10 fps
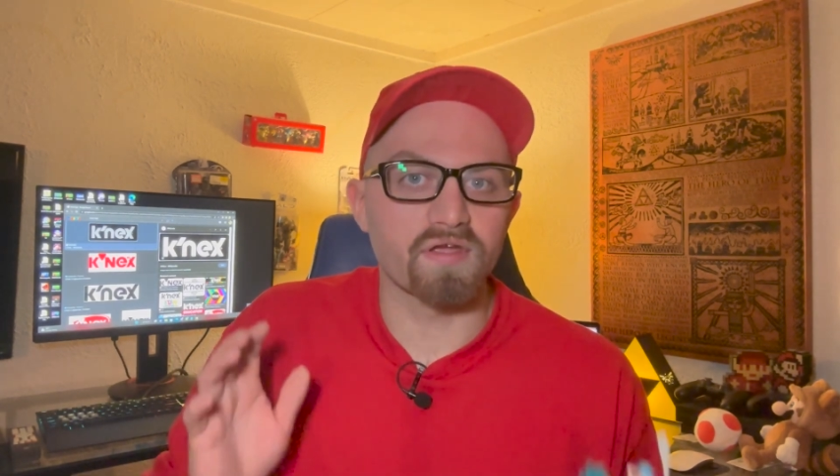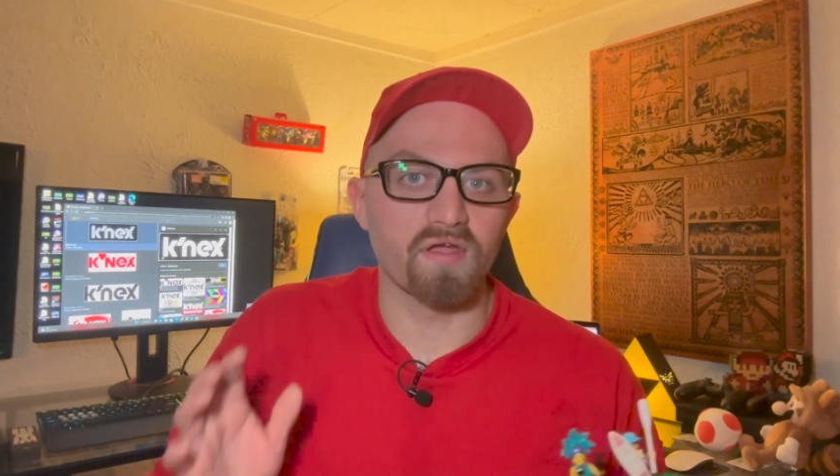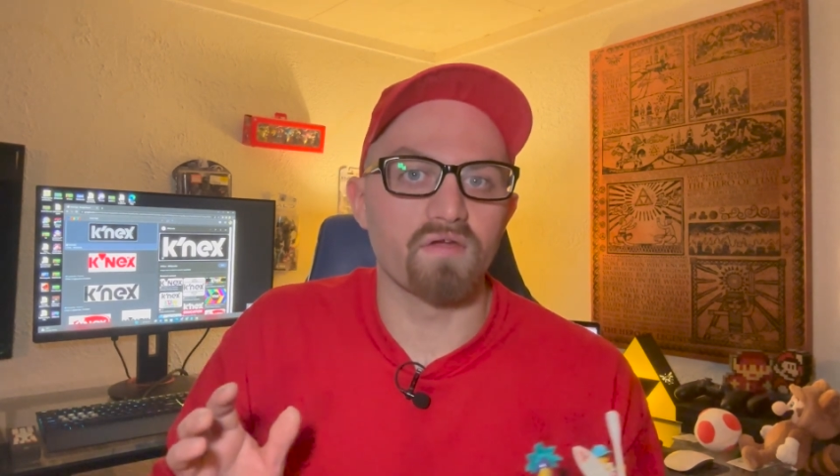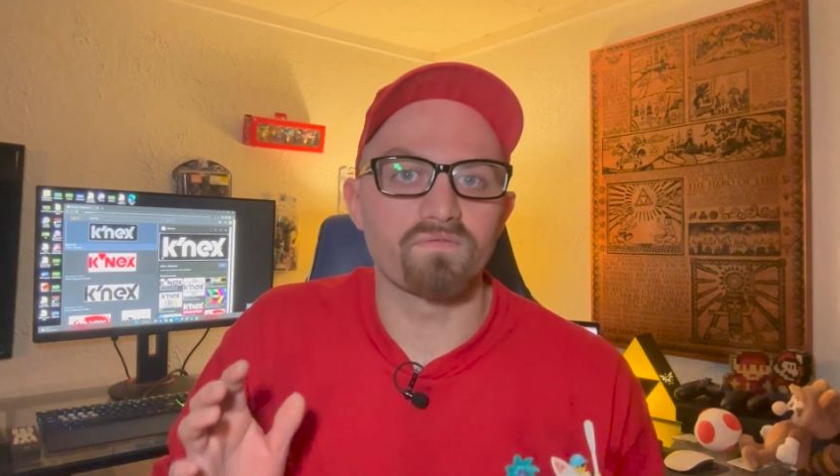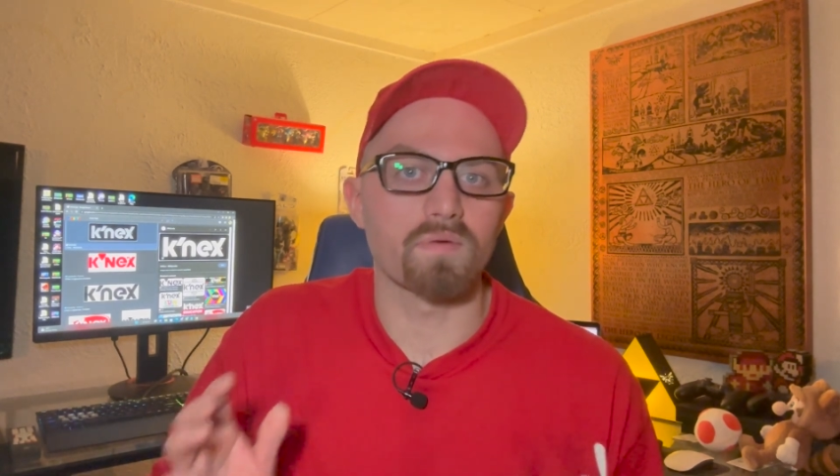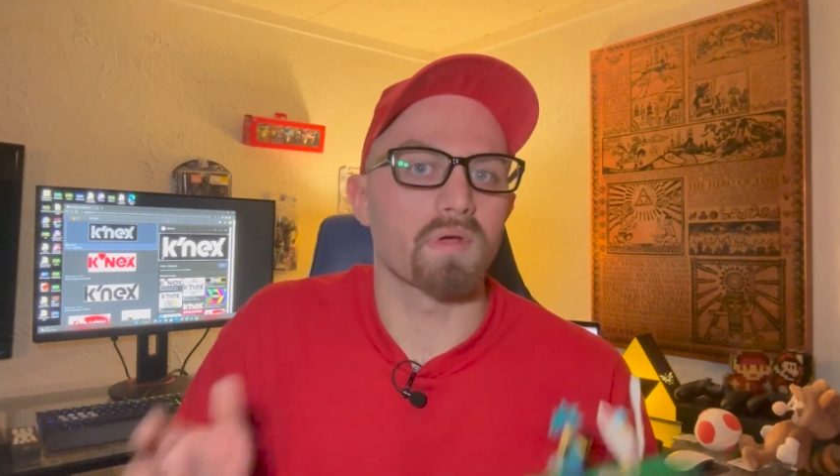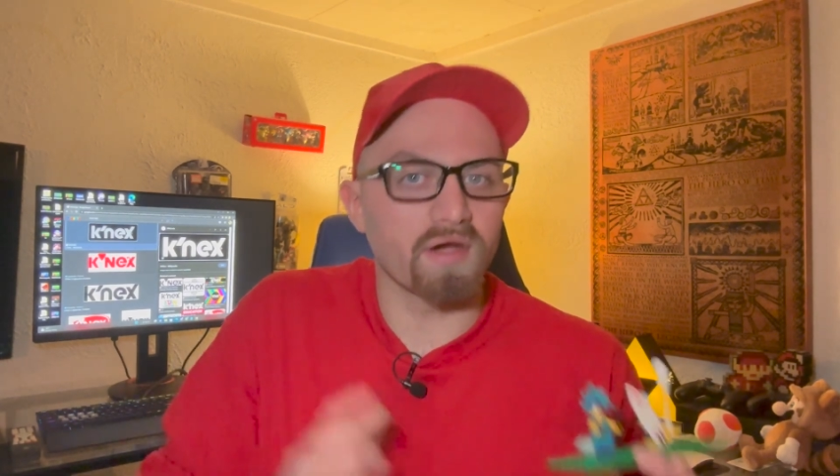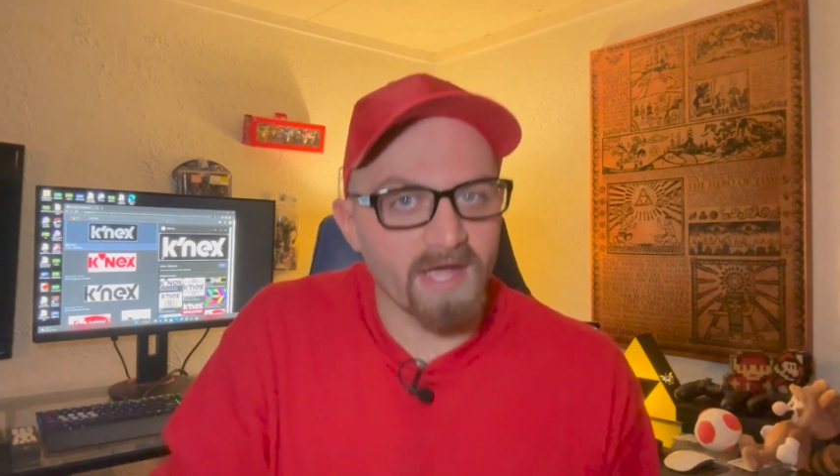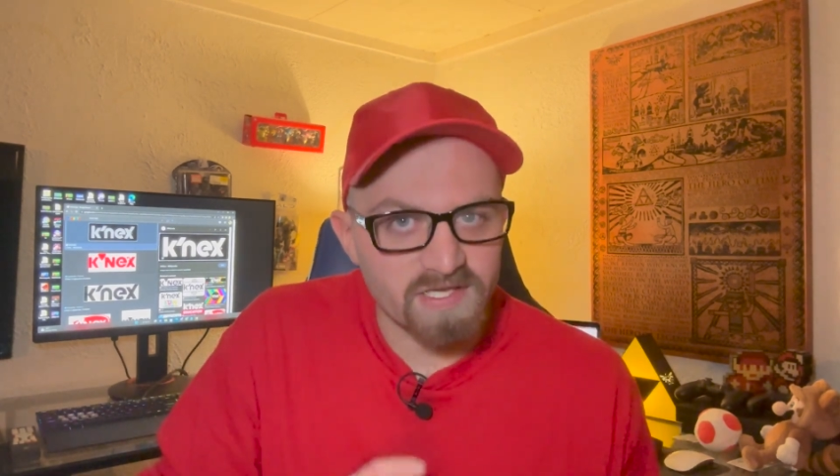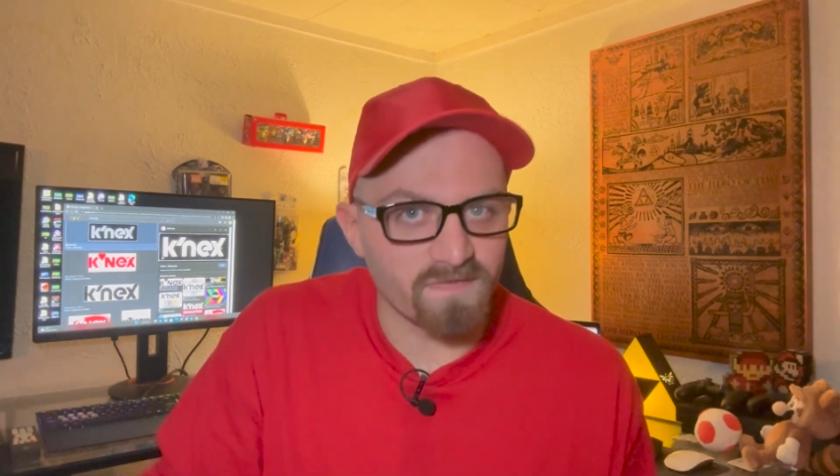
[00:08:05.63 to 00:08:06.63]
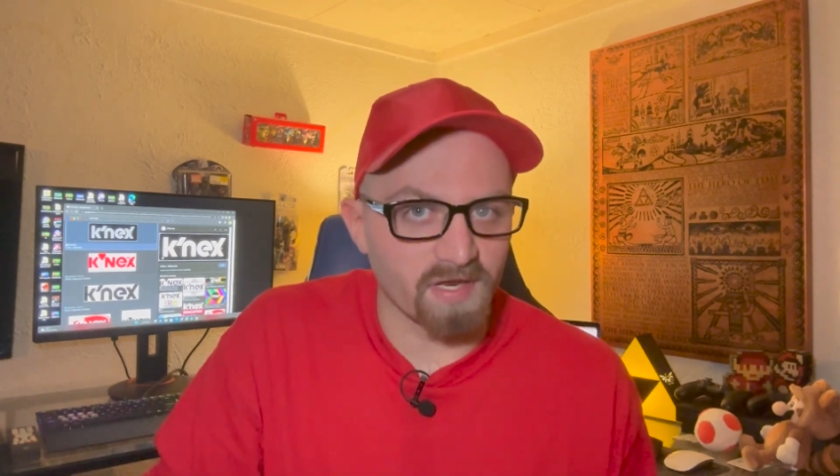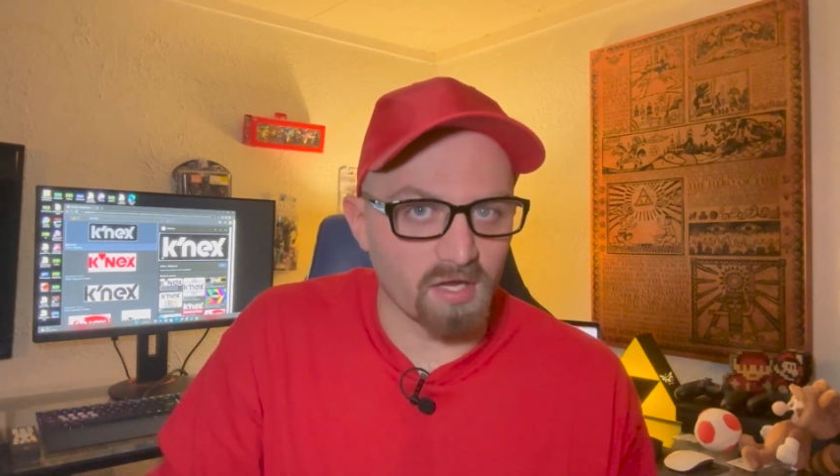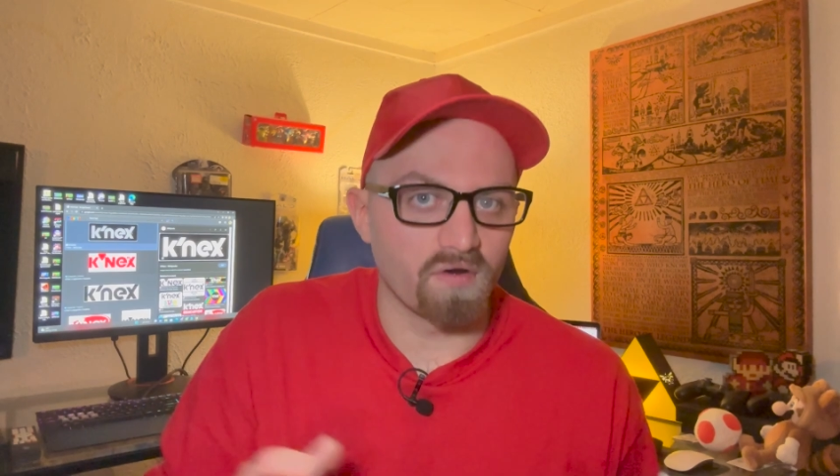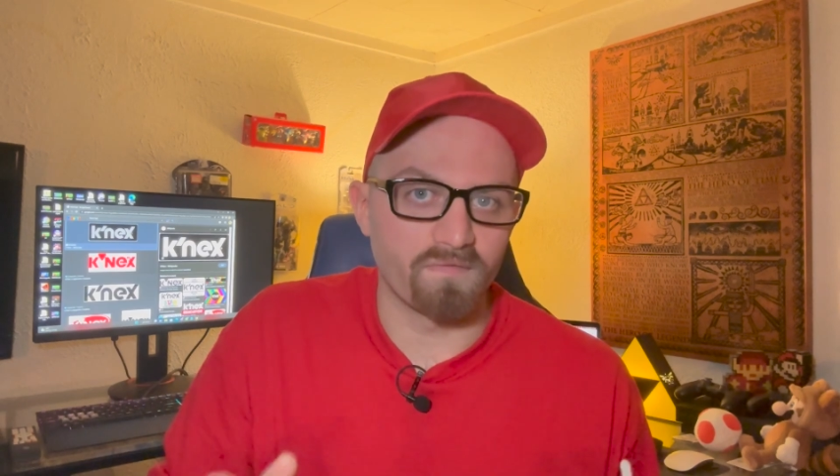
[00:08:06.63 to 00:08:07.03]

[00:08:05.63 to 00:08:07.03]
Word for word: for my last video,